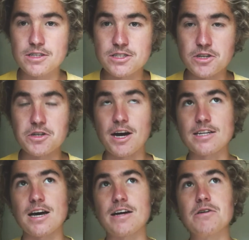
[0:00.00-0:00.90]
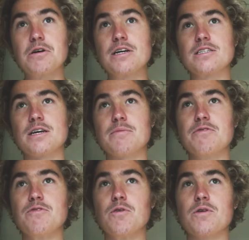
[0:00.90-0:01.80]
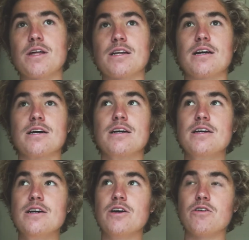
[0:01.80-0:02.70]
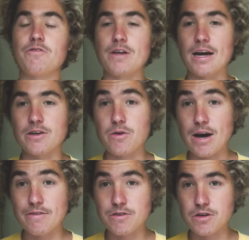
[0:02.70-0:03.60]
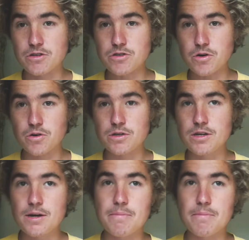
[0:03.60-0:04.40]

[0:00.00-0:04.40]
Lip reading: So I know I say before that like you feel like you have control,